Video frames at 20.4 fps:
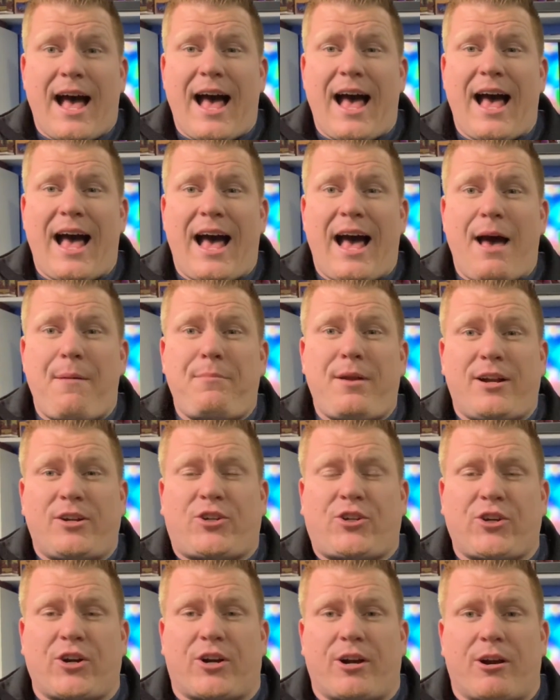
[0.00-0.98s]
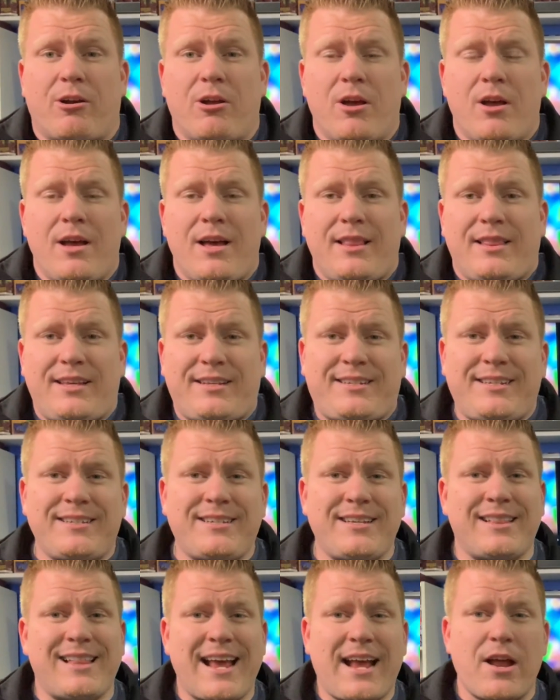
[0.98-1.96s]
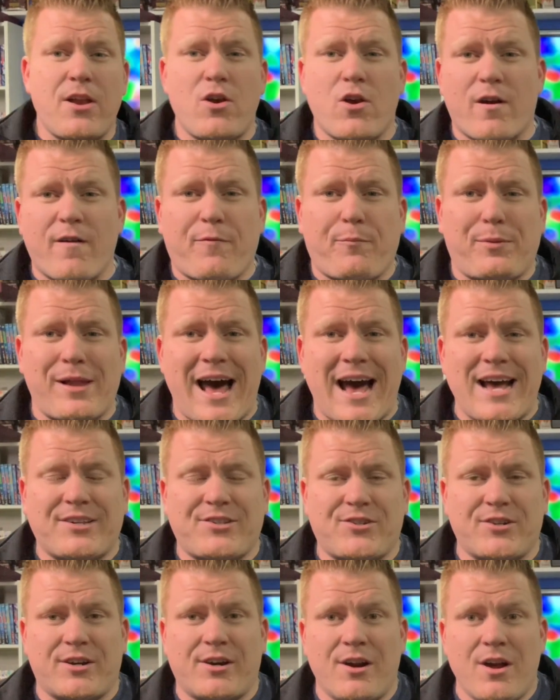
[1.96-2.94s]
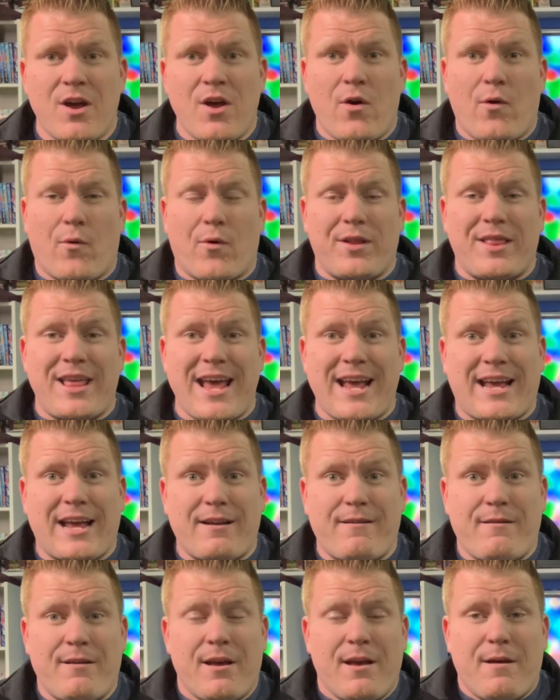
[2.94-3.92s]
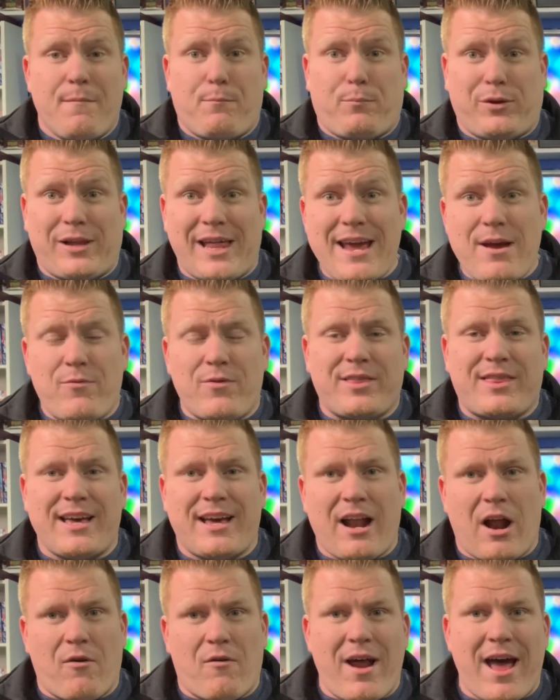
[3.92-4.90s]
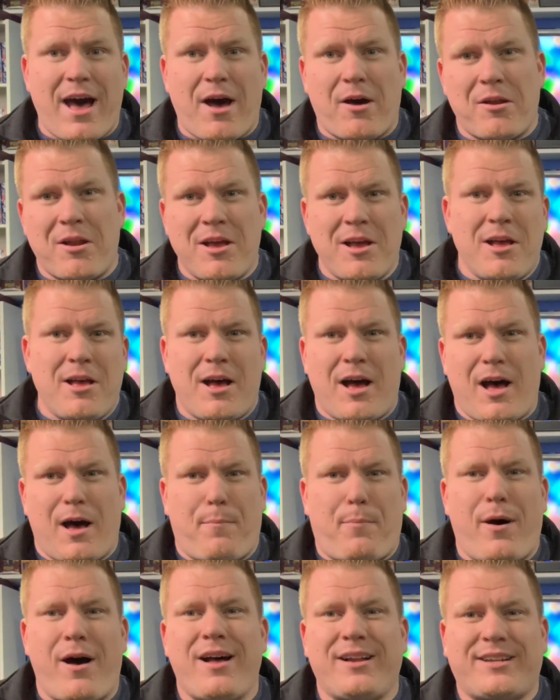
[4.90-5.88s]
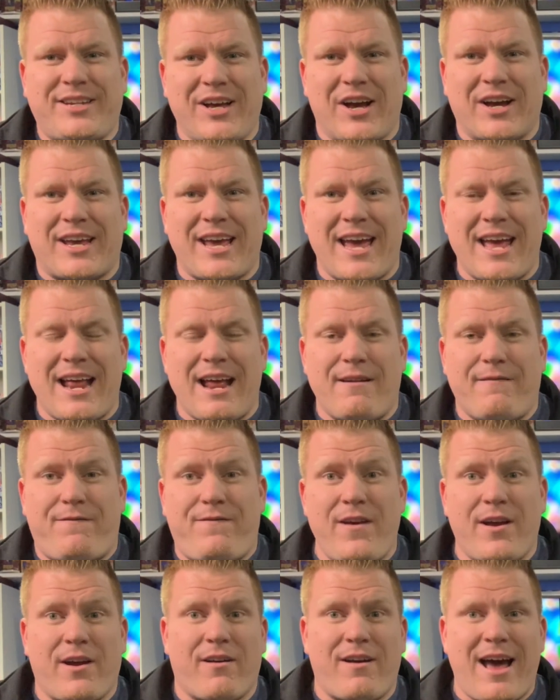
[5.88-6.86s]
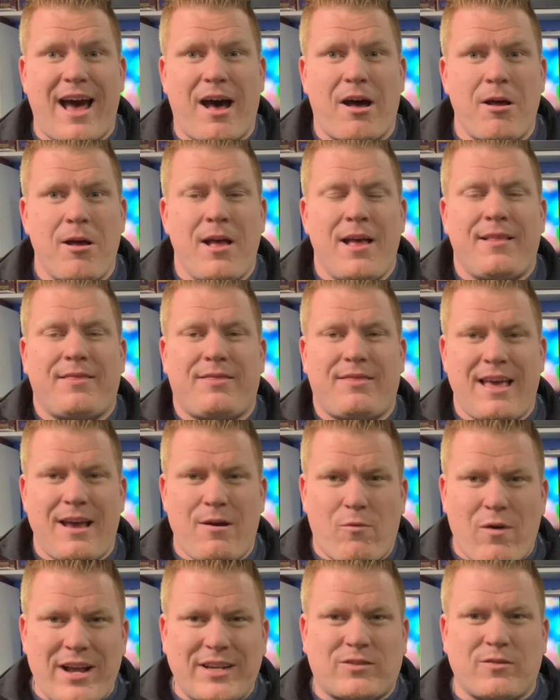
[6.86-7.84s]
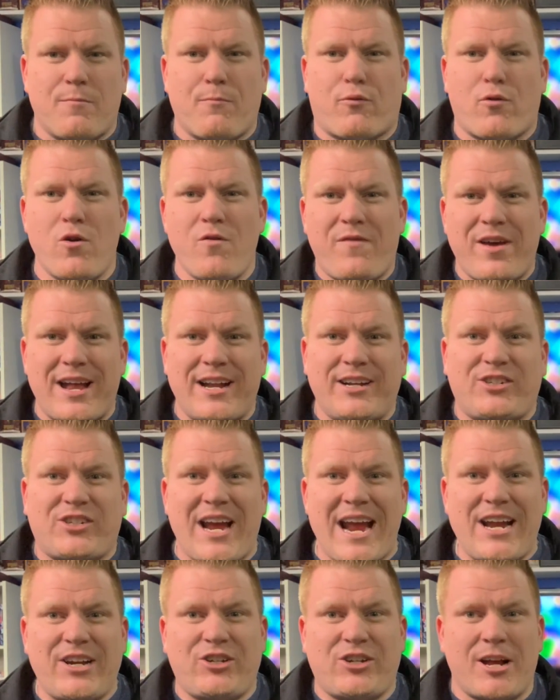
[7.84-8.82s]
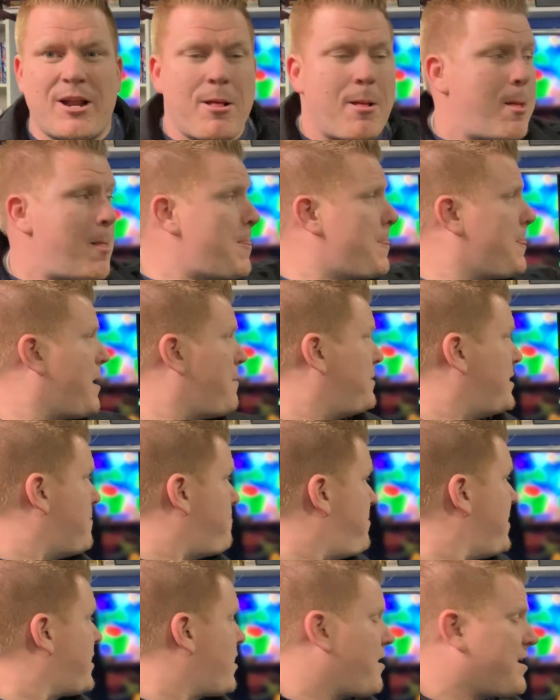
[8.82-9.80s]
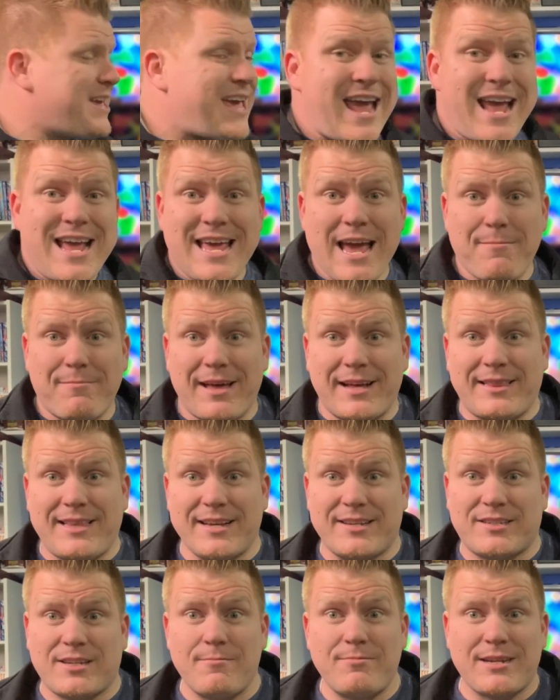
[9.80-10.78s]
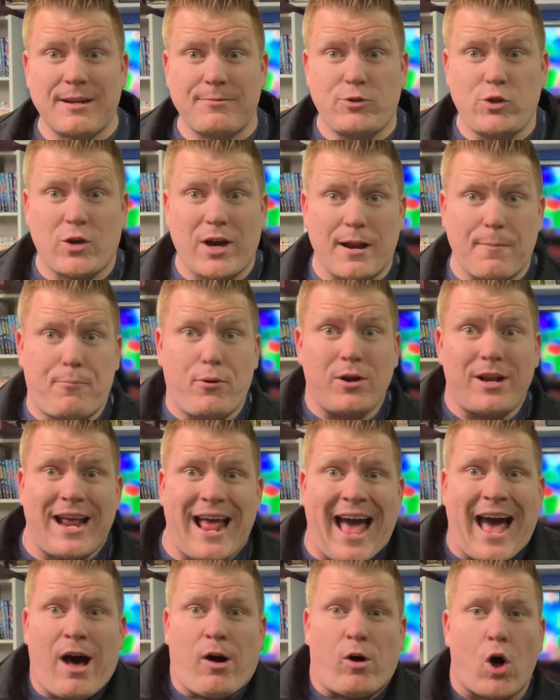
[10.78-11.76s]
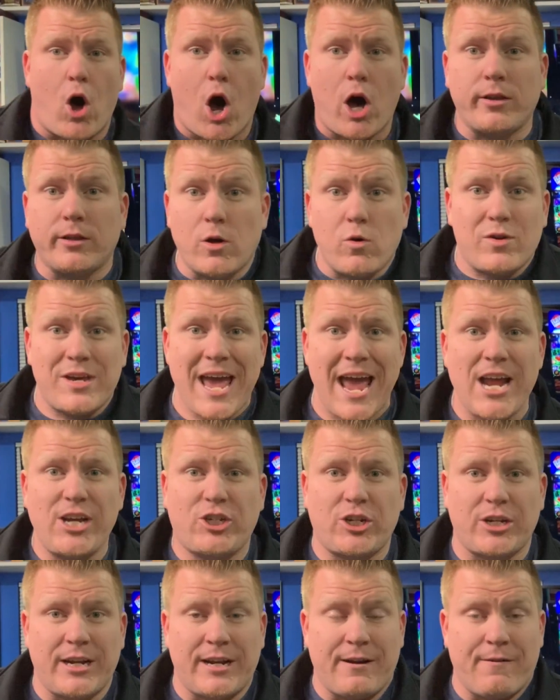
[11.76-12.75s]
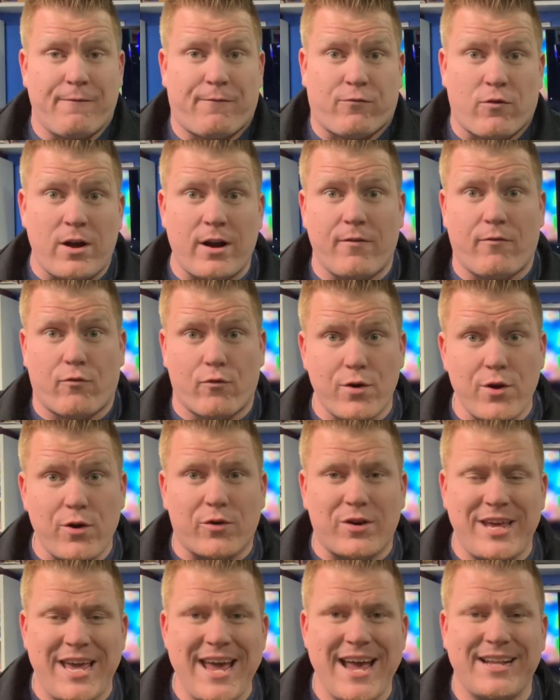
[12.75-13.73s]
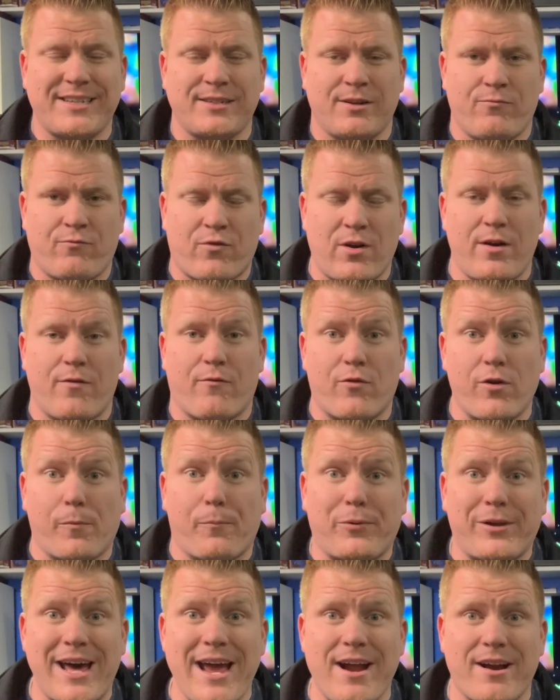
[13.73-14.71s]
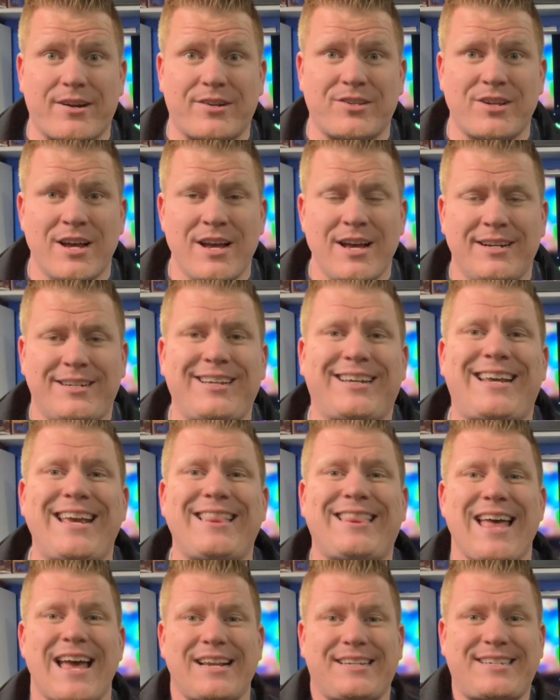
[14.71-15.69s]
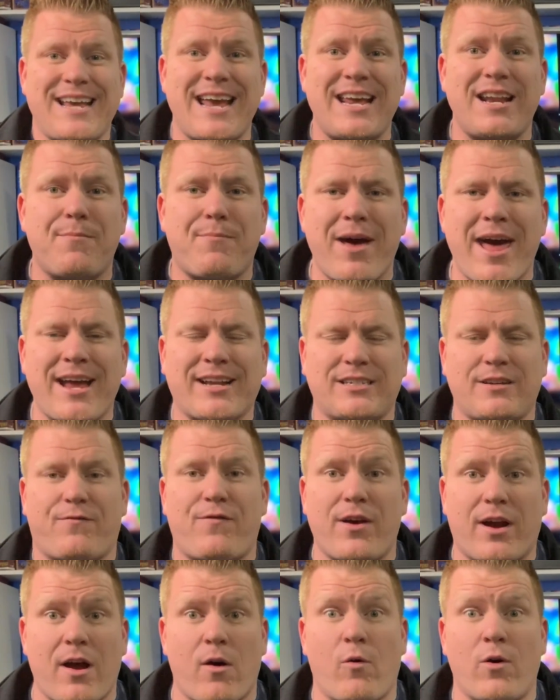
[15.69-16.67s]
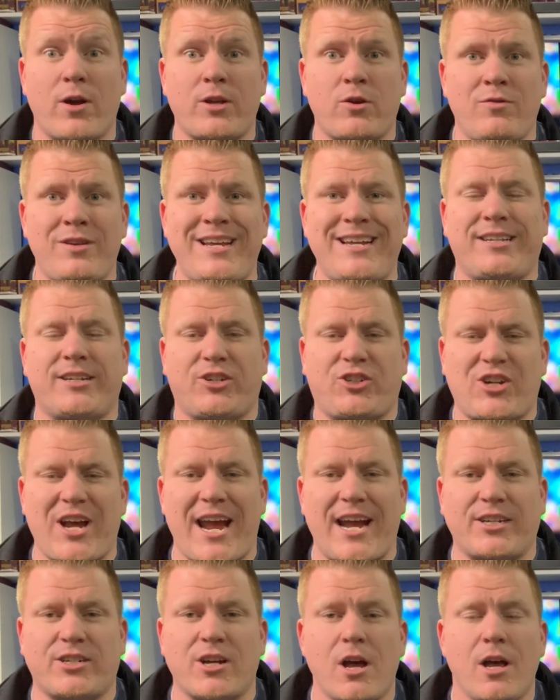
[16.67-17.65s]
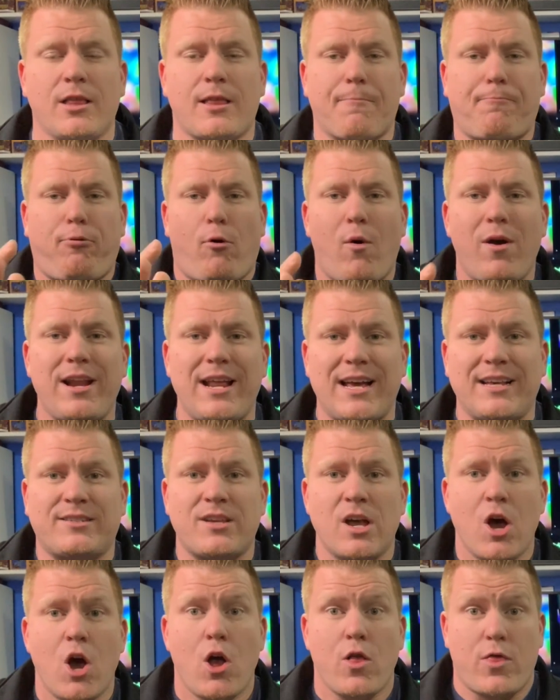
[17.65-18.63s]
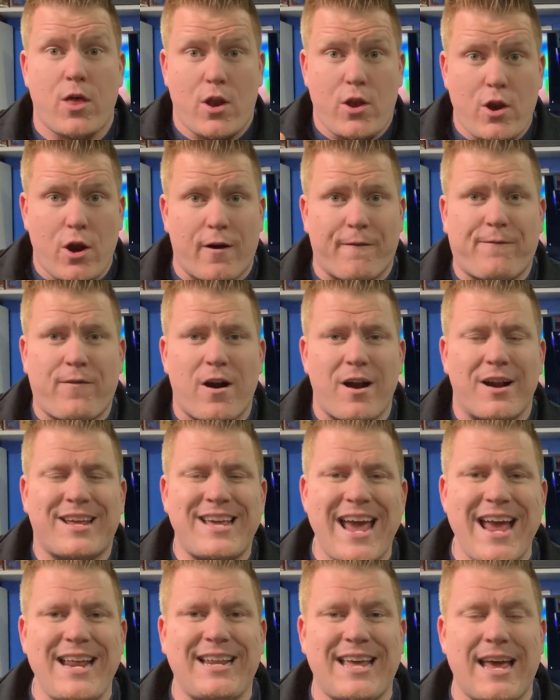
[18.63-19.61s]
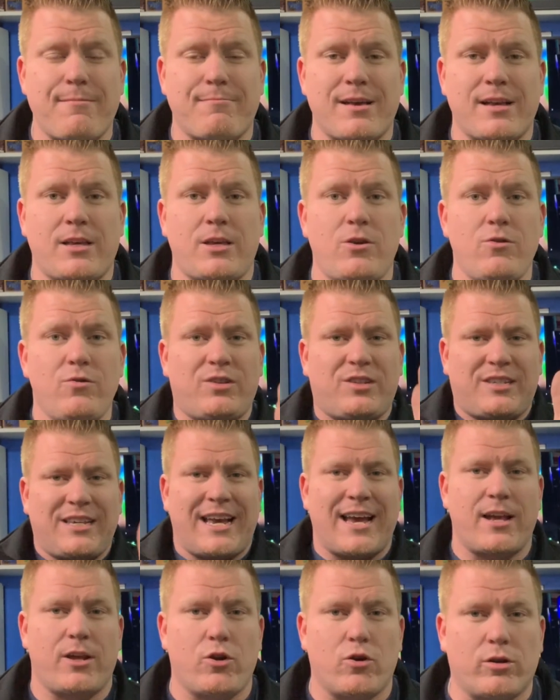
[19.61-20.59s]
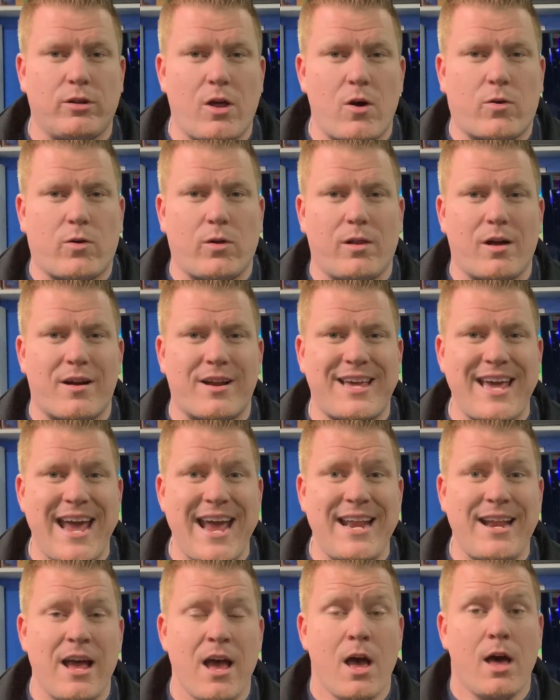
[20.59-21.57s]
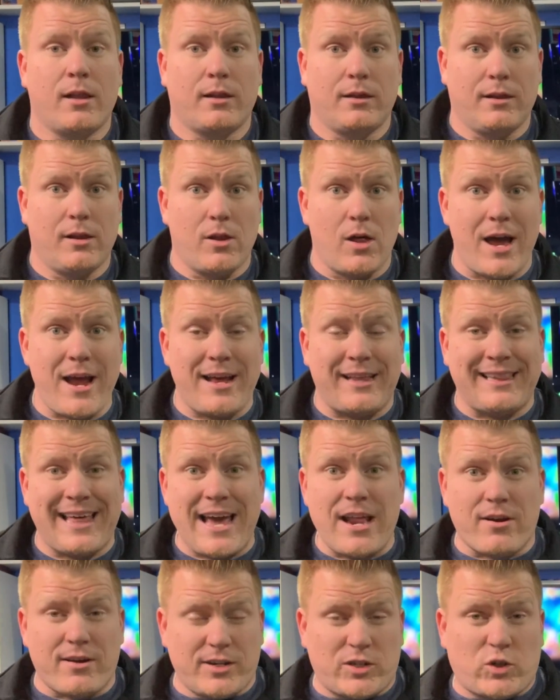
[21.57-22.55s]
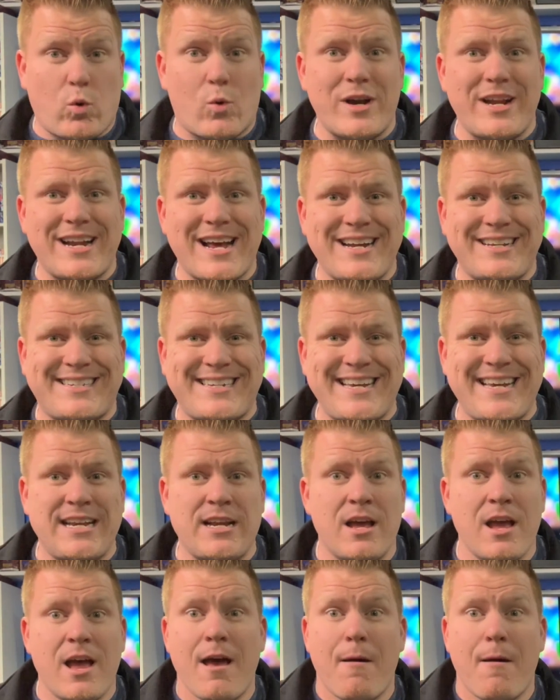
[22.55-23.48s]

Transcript: I'm not sure. This isn't like a Nerf blaster where they can play with it around Pawtucket and figure out ways to improve it and change it. I mean, a big arcade game like this, sometimes you got to put it out on location and in front of real kids and in front of real players to get that data back to figure out what you need to change. The point is, the Nerf Arcade game that you see at your local arcade later in 2019